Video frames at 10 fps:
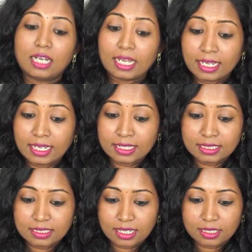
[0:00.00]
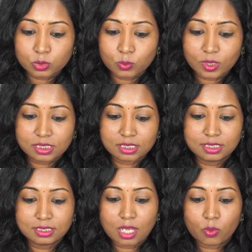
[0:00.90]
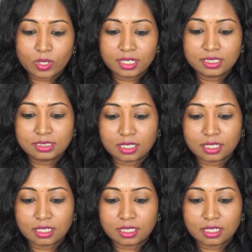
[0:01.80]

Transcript: And the last question is, how can I